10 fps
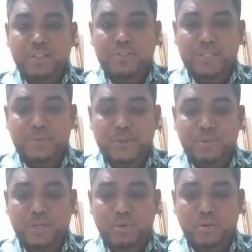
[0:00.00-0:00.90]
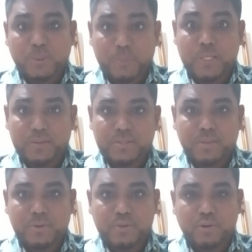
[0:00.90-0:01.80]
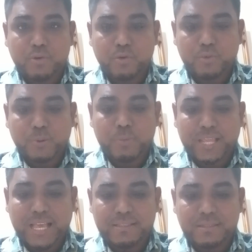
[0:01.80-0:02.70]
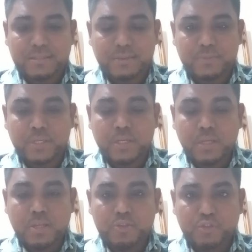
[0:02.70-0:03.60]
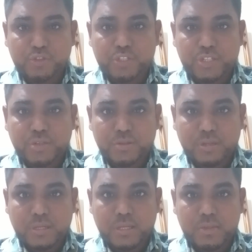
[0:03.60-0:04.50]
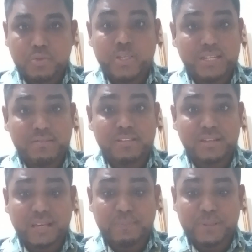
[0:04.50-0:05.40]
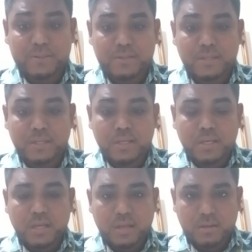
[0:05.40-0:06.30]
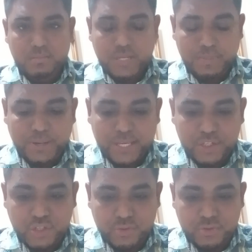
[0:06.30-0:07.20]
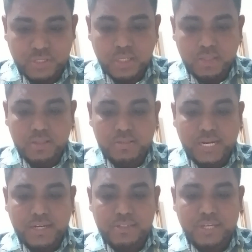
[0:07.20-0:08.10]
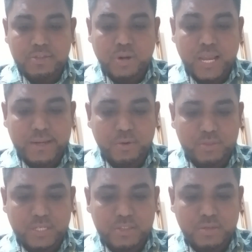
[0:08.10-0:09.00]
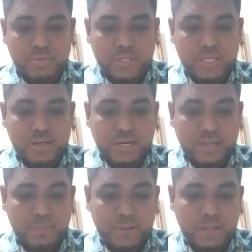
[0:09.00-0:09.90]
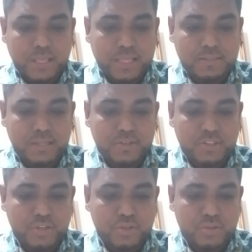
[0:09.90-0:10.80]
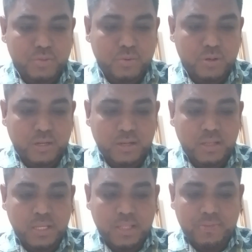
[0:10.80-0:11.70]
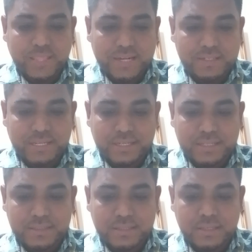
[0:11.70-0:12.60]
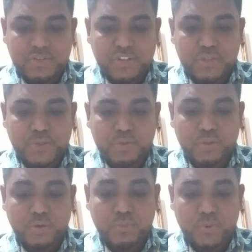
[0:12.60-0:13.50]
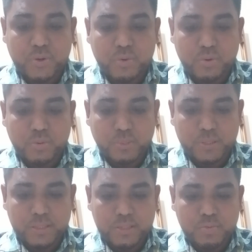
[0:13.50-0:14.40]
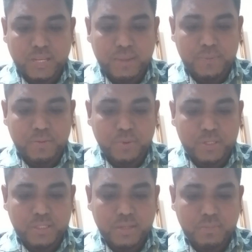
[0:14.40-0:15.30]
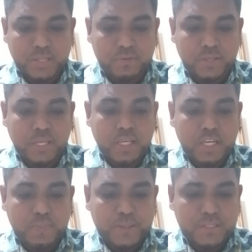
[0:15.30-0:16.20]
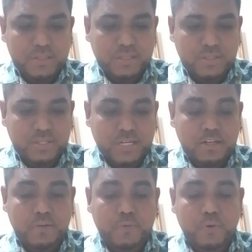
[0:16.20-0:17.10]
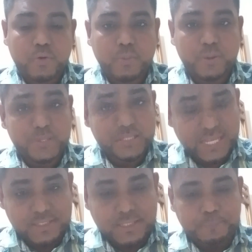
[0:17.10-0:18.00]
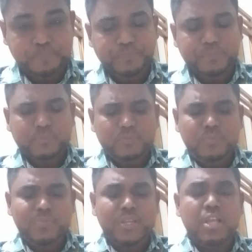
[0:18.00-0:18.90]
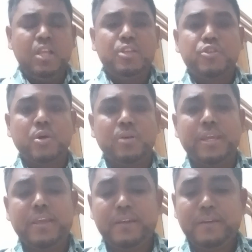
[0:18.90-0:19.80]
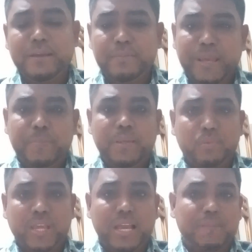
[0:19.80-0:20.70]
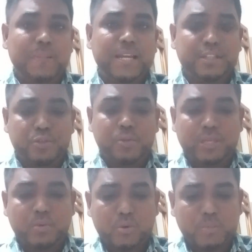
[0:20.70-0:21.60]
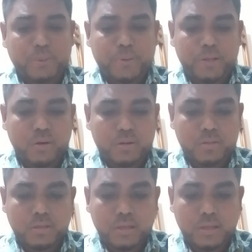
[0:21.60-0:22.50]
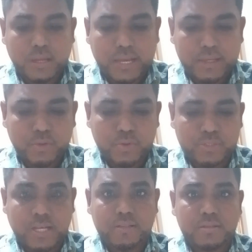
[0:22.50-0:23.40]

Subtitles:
transfer to the court of appeal. Some court of appeal has some jurisdiction to hear the appeals applications. The circuit judge or high court judge, due to hear an appeal, has the discretion to order that it is transferred to the court of appeal. This will happen where they believe it passes the standard of court of appeal test. So maybe we apply to the court of appeal or high court judge